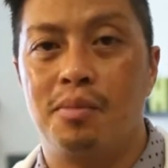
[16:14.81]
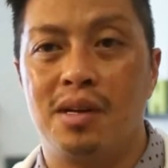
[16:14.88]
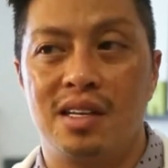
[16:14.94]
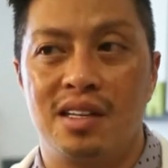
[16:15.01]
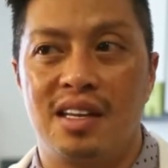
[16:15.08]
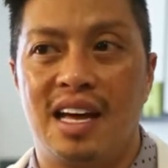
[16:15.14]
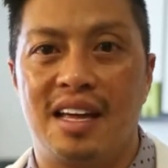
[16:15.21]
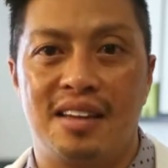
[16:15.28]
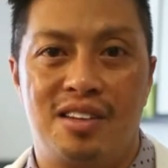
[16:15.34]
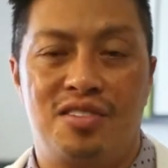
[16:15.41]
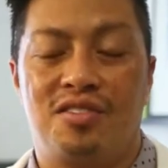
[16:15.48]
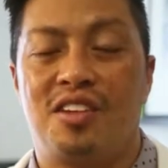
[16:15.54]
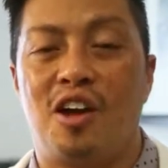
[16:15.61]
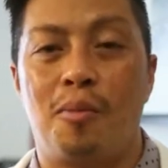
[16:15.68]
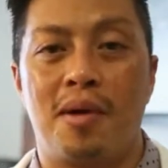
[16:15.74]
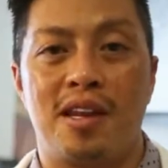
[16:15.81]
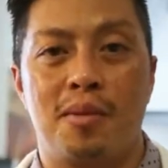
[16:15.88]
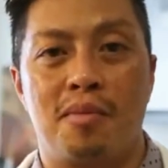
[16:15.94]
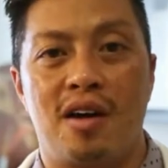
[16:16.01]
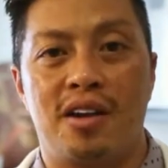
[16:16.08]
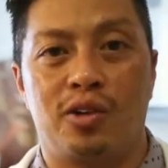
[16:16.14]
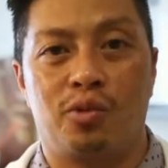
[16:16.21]
but this is how my
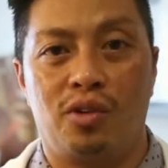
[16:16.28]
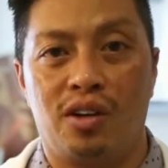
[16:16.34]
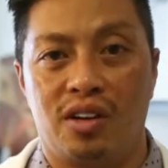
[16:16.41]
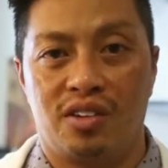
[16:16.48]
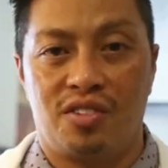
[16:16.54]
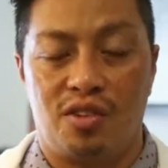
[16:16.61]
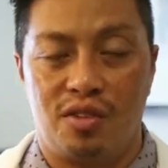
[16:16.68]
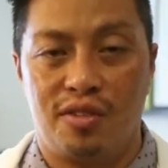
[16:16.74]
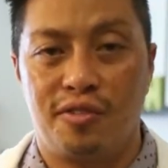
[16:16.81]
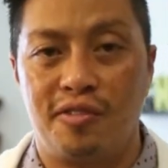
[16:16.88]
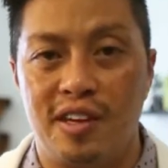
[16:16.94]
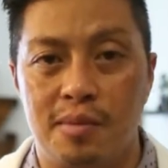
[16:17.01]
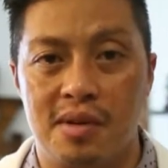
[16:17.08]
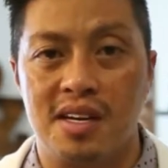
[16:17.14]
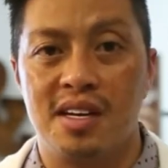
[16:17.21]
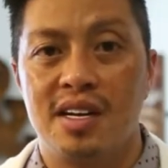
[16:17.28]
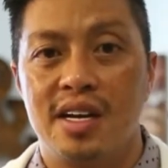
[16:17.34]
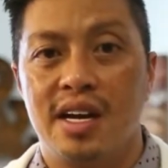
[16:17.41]
mnemonic works, so it's FEMA.